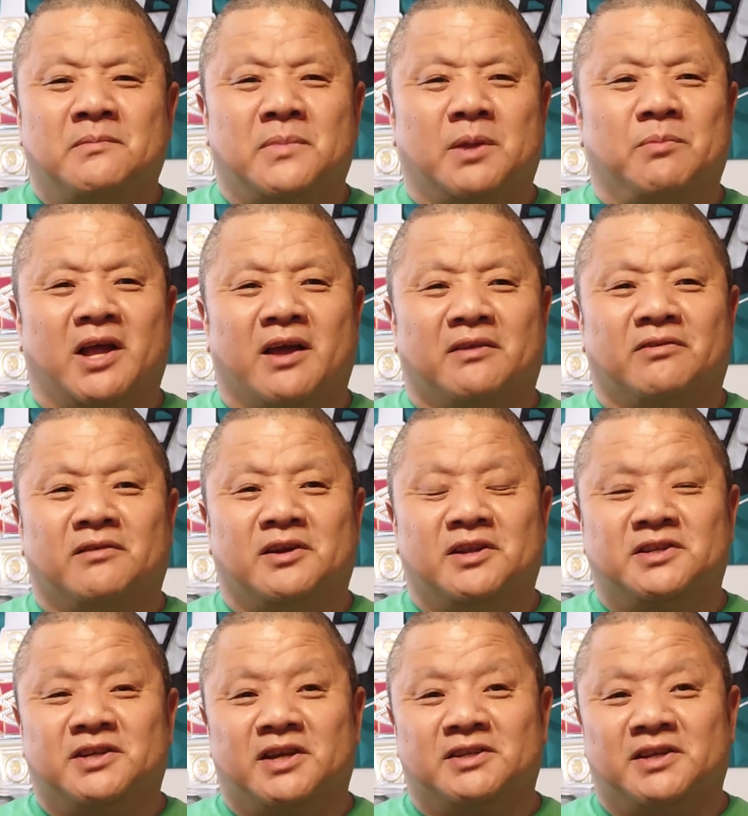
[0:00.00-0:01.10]
maybe
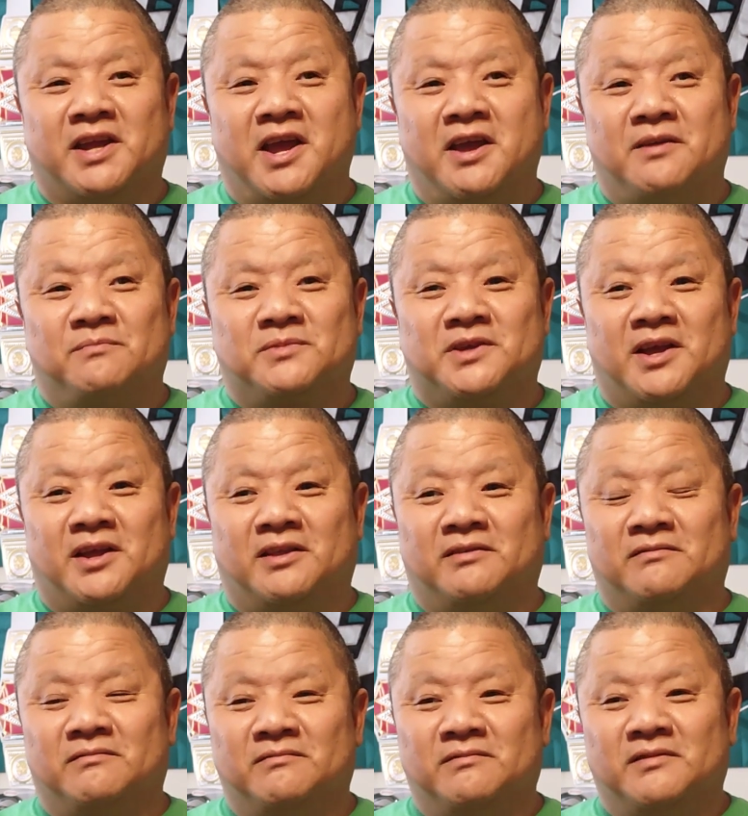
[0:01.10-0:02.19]
36 games, and
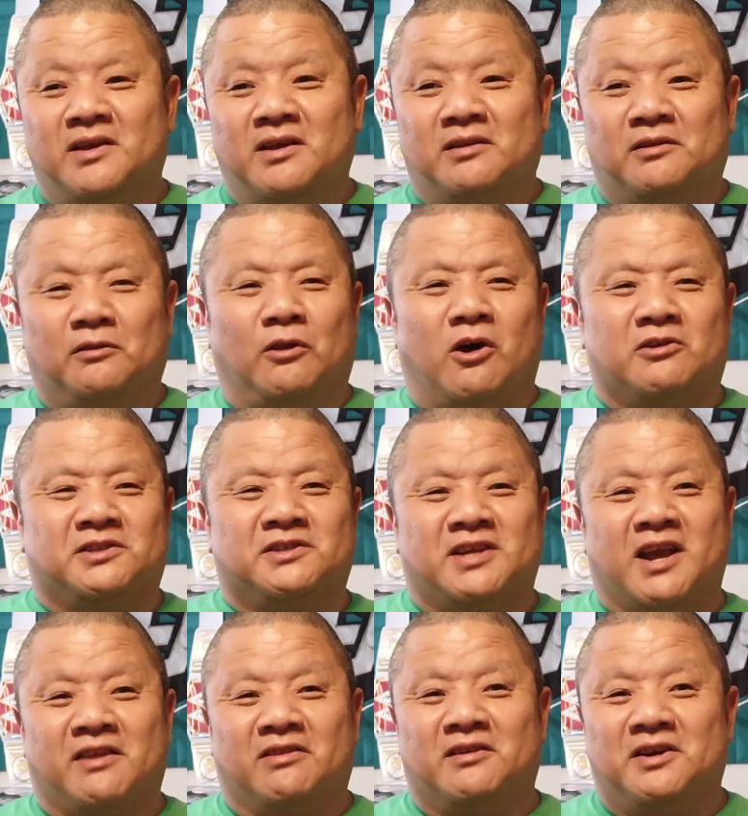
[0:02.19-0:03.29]
the loss is
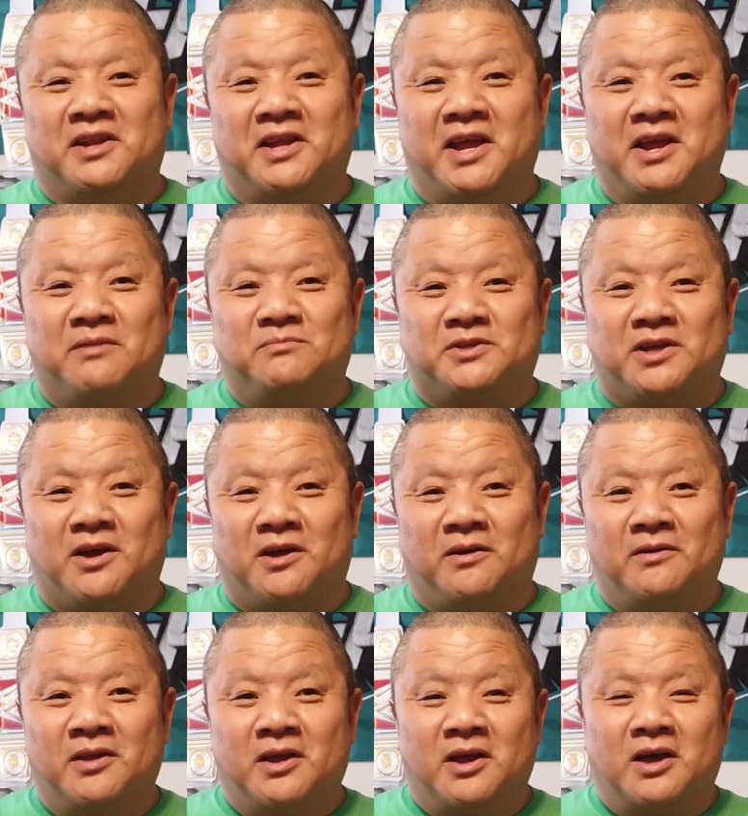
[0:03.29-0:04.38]
30 games. So
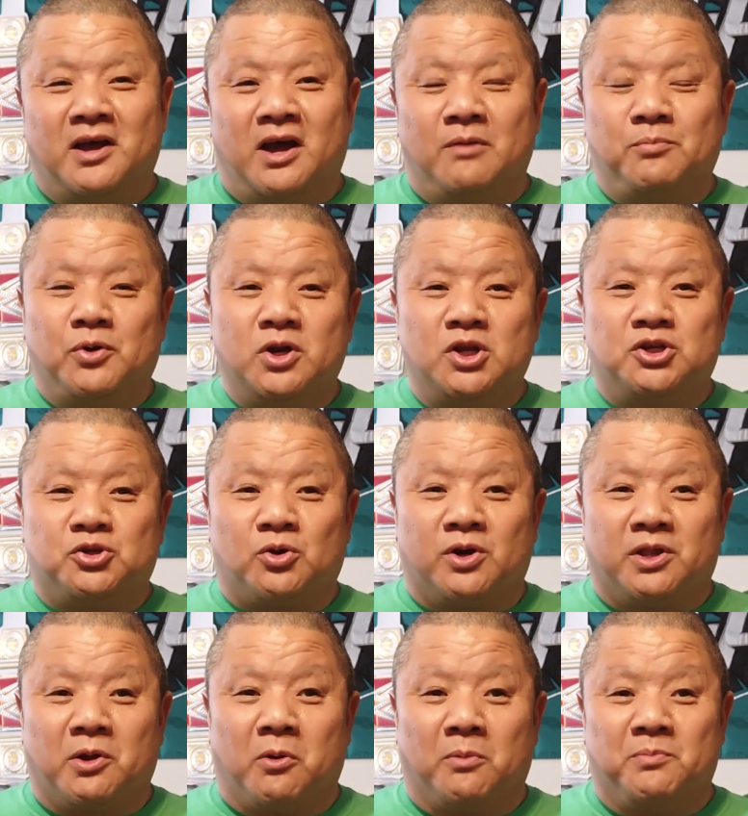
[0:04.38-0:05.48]
I'm pretty sure
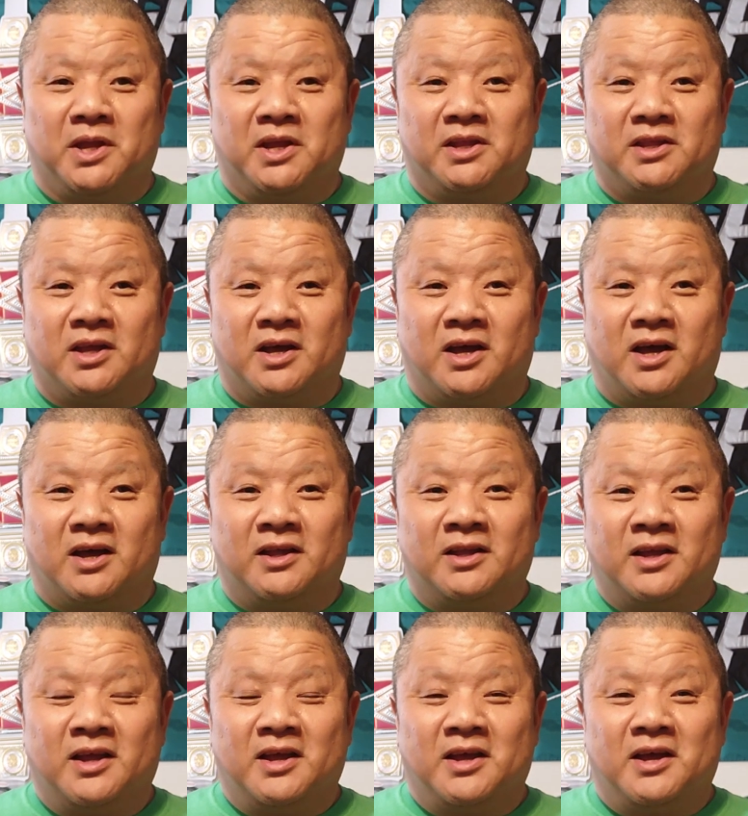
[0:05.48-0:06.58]
they will be in the
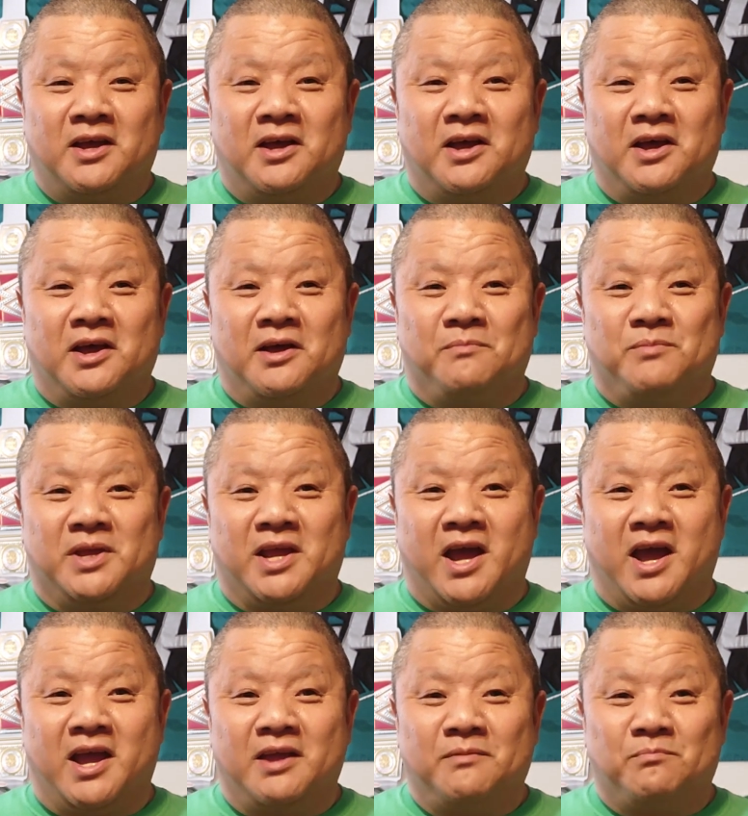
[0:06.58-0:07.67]

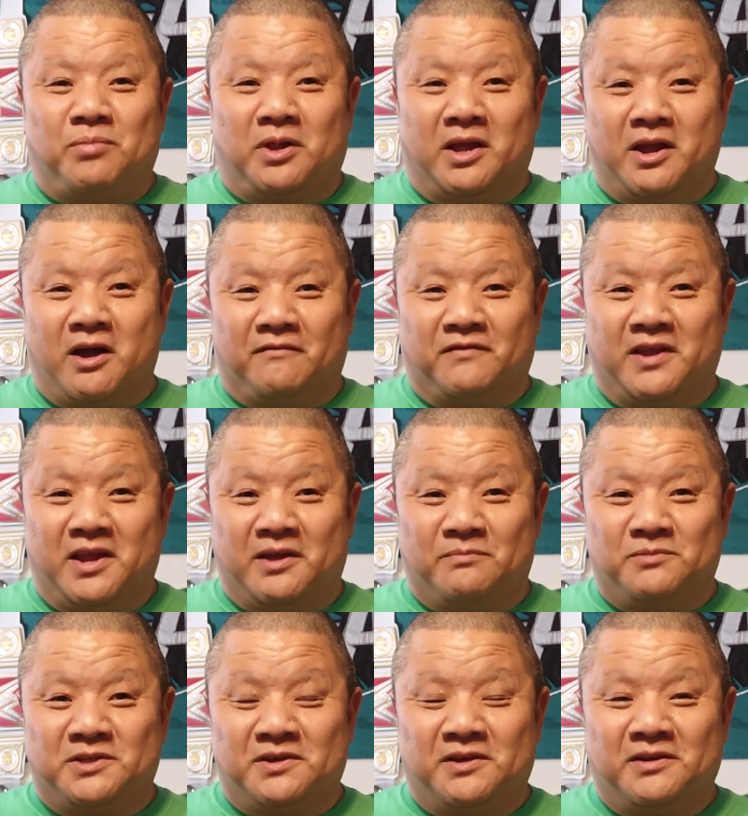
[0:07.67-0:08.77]
NBA playoff
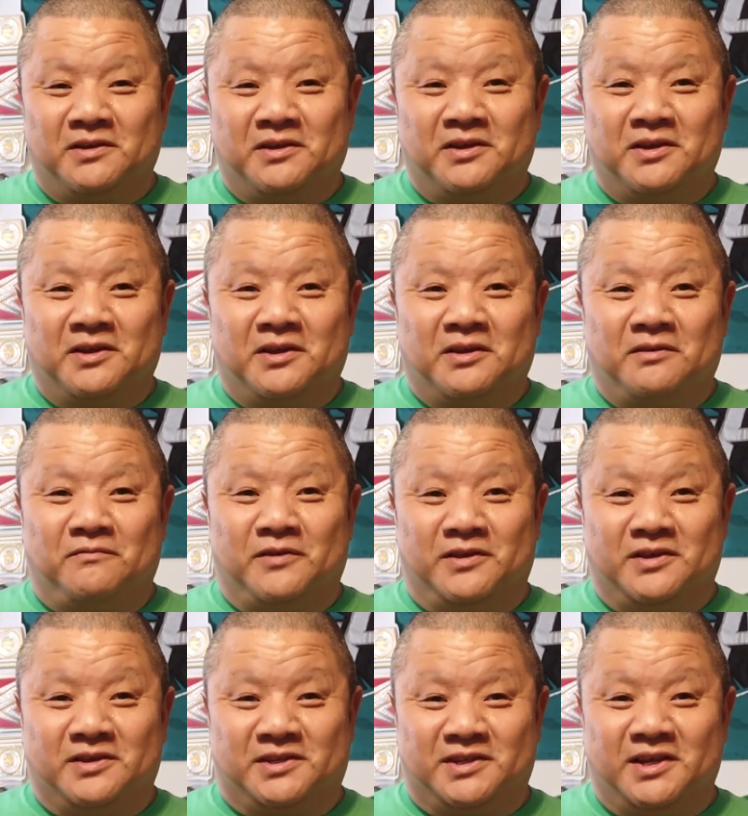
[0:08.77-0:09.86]
games for
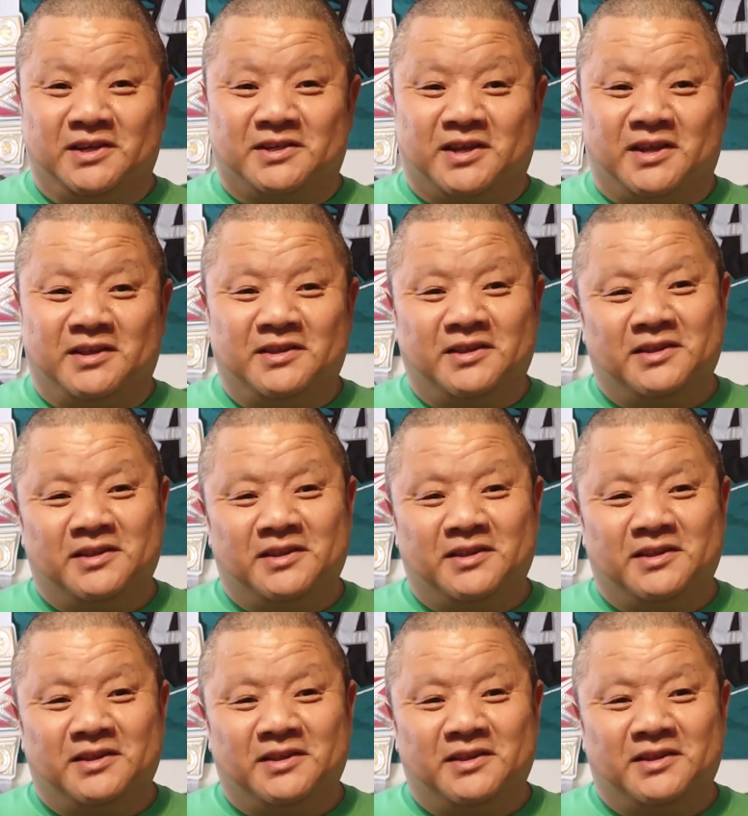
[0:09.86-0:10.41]
this season.